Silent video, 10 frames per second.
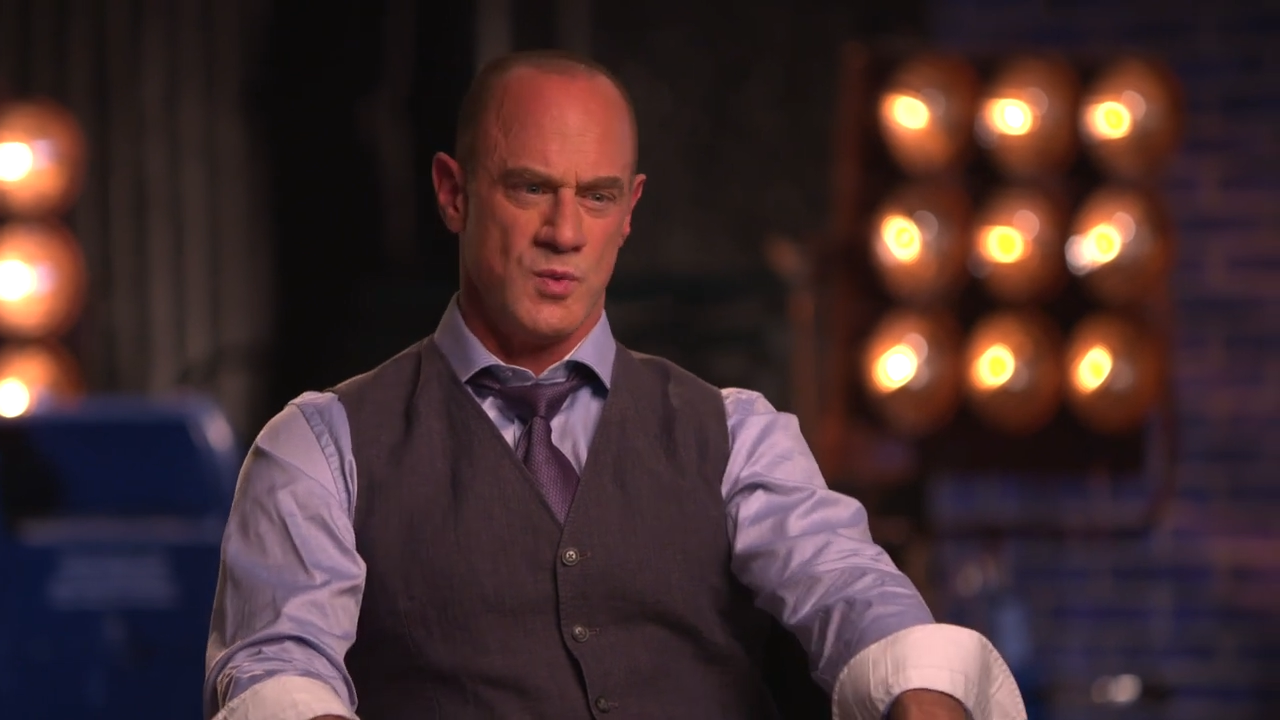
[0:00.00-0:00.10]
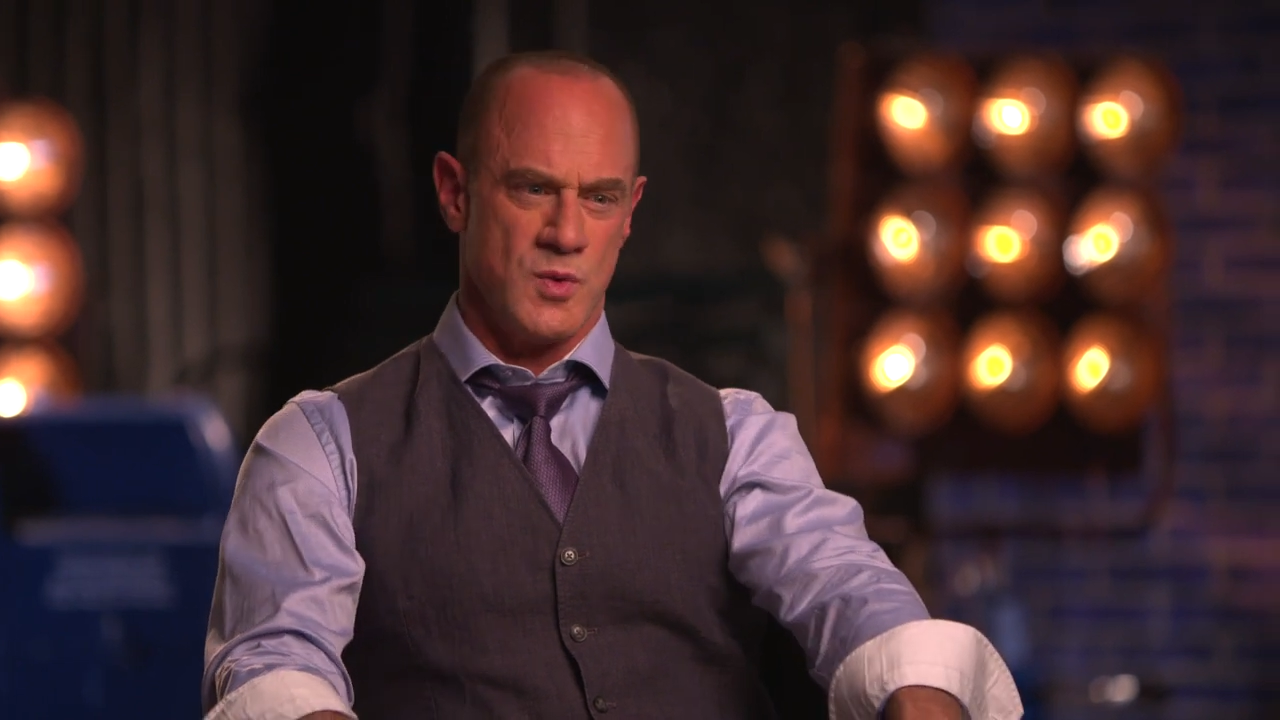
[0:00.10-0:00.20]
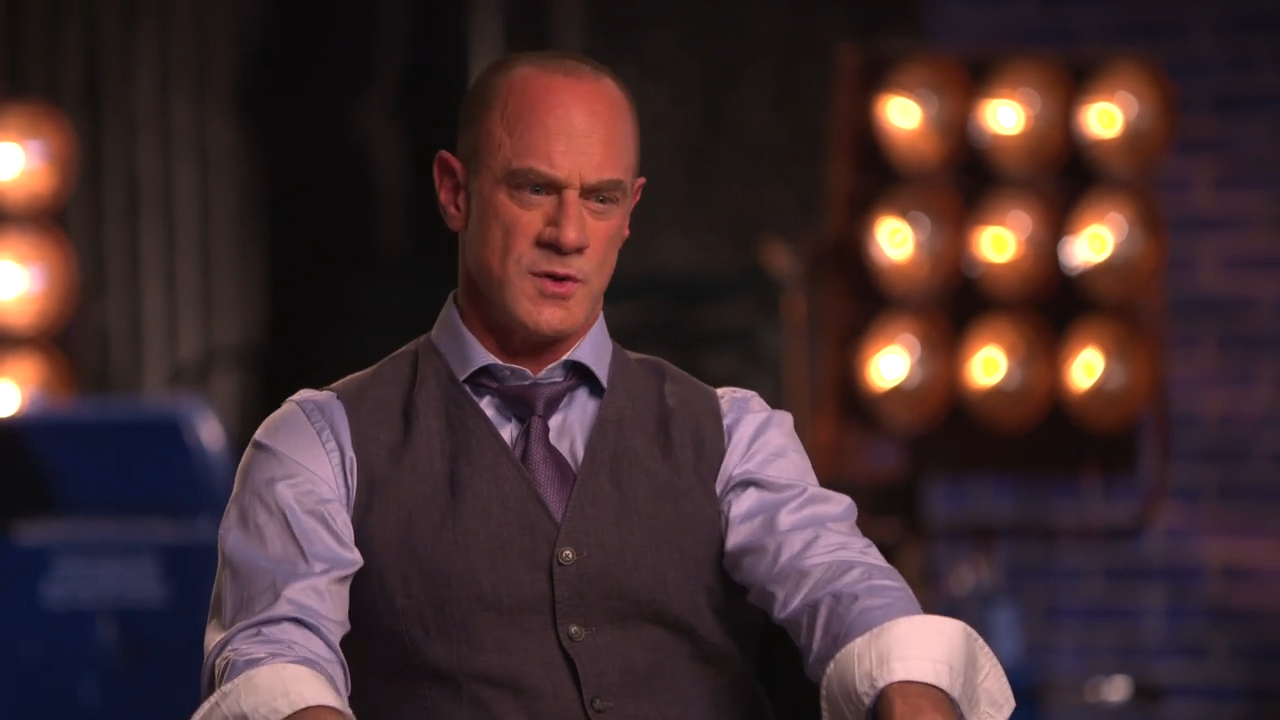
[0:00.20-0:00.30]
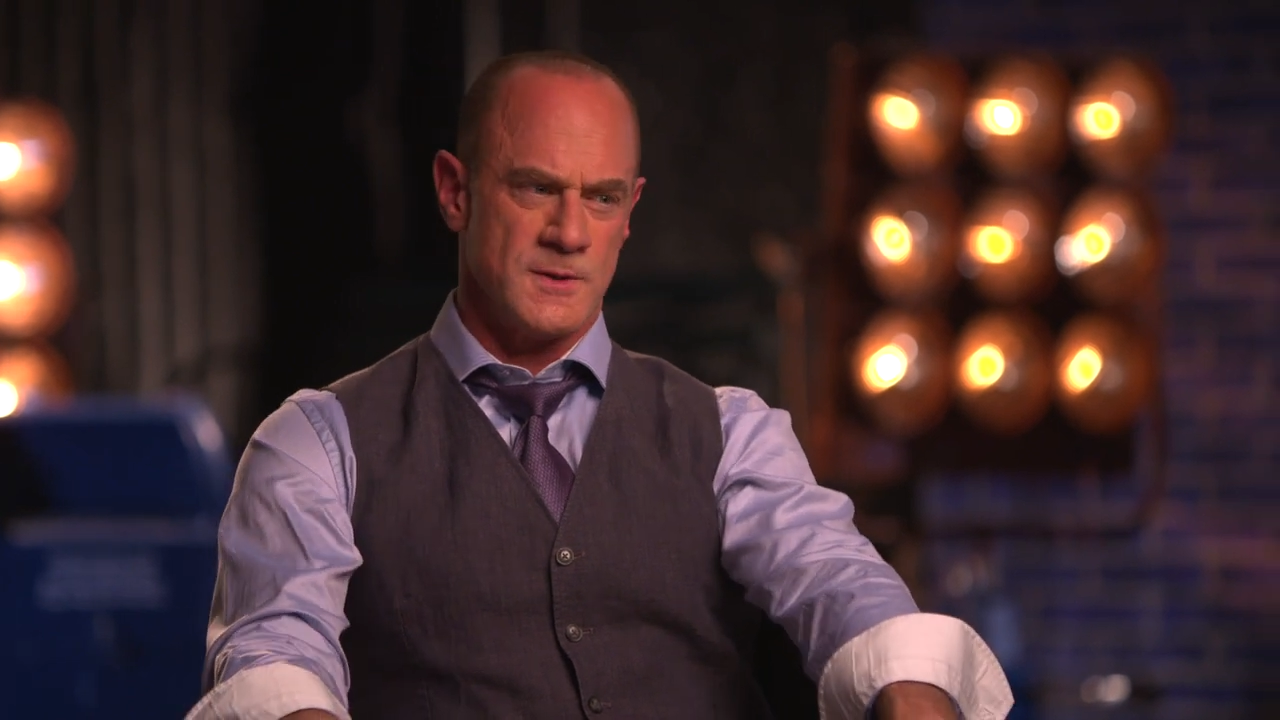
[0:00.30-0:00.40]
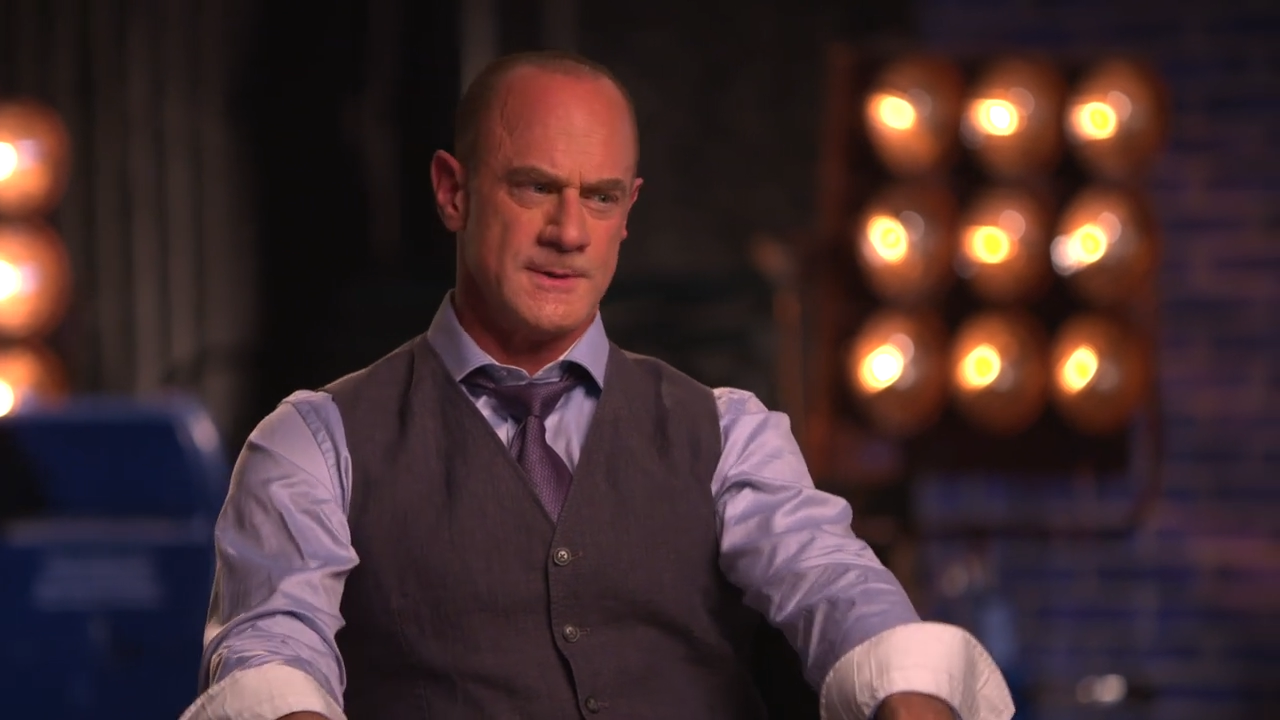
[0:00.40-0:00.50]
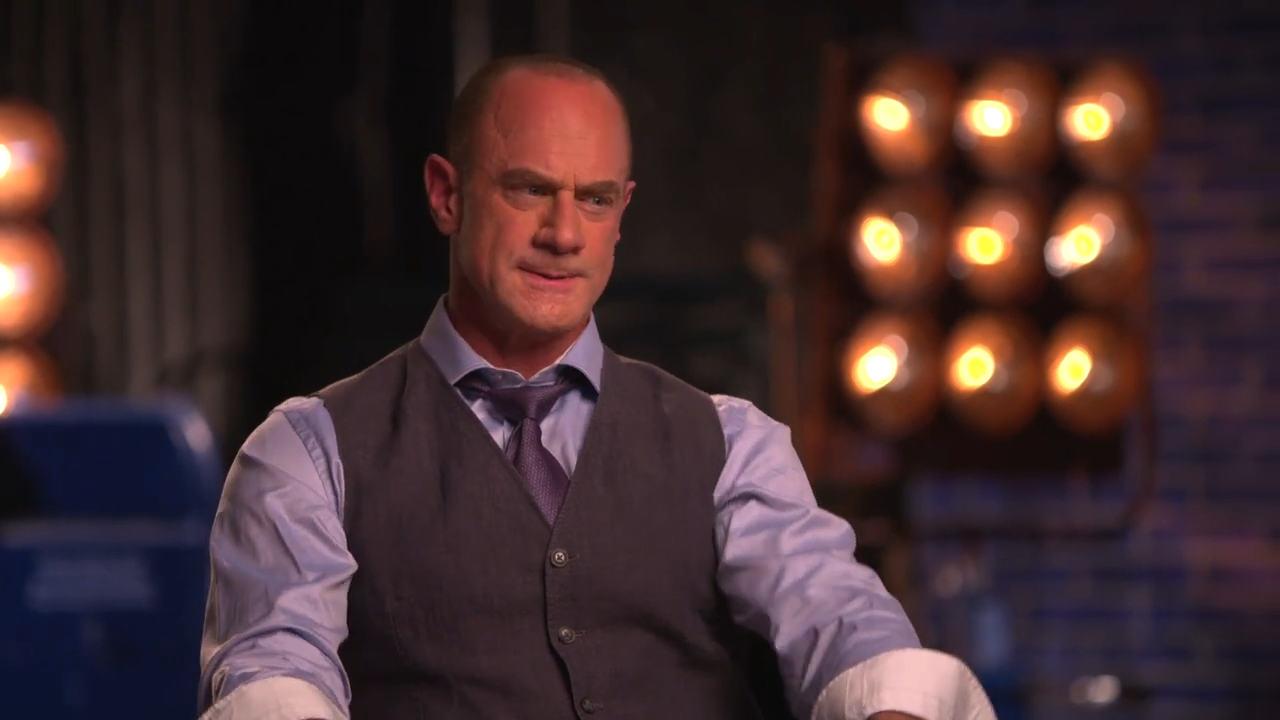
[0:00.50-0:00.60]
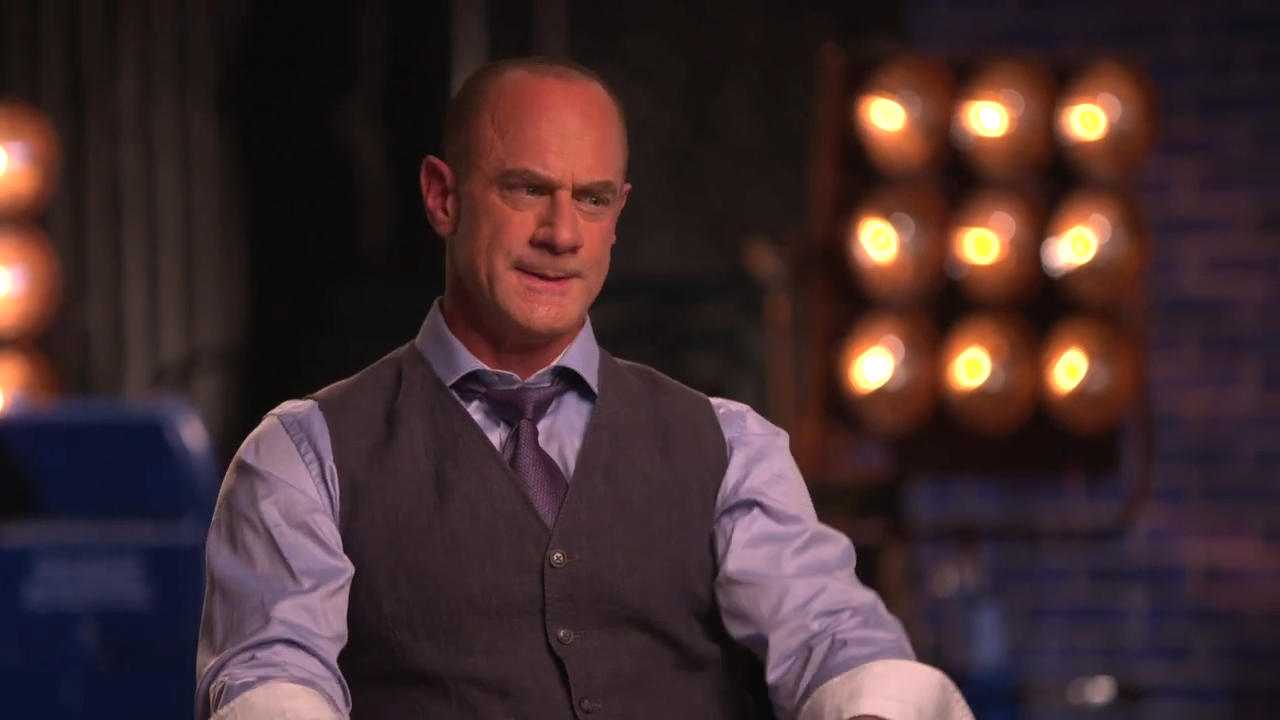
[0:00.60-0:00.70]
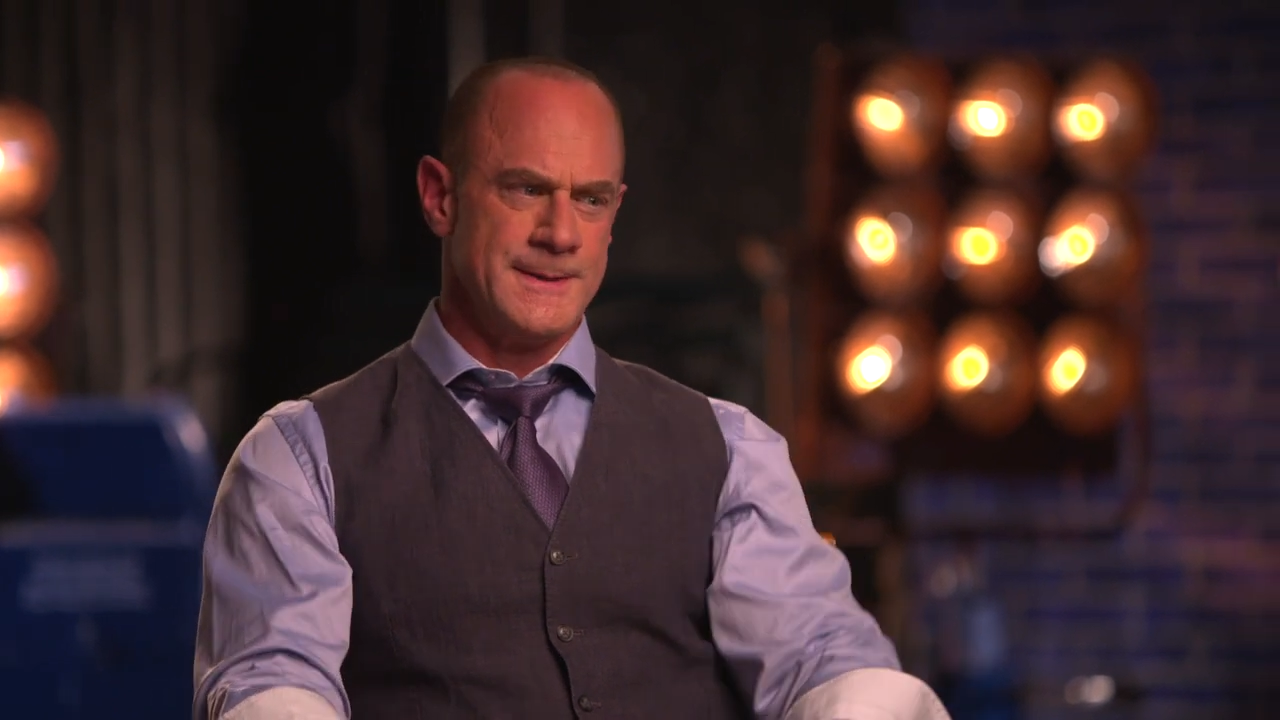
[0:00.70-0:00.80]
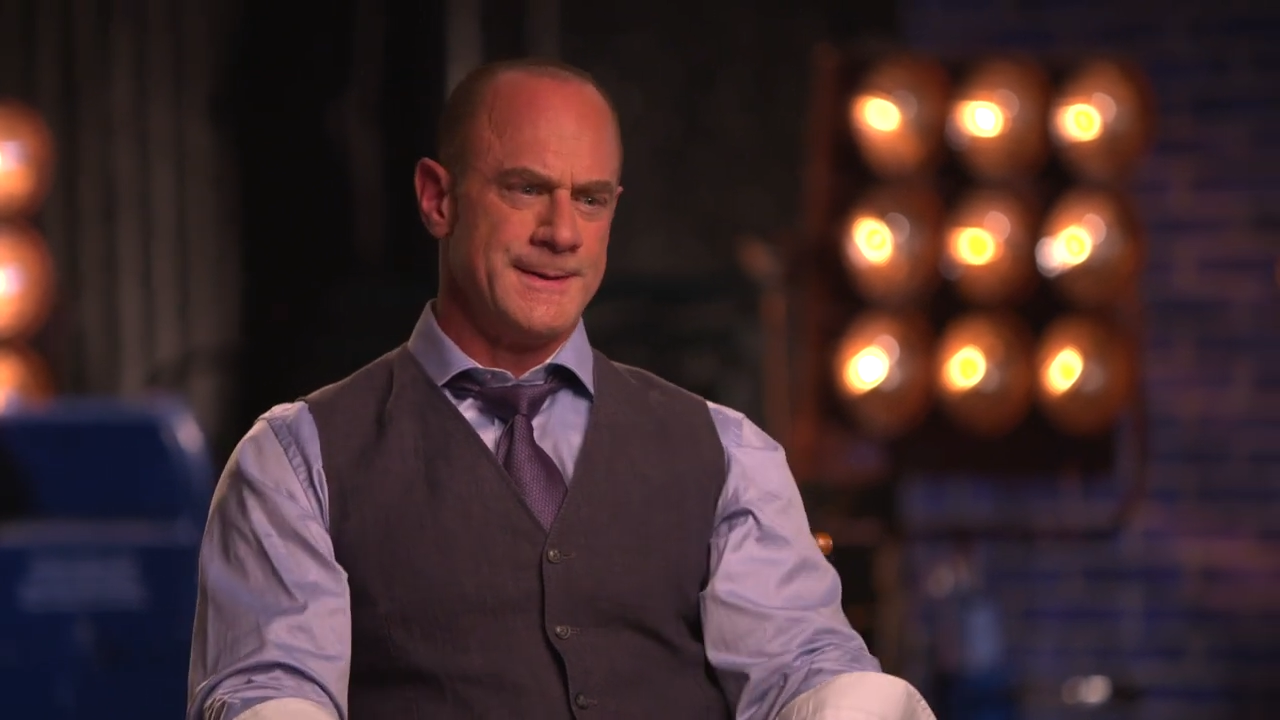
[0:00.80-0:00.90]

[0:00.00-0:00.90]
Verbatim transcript: world,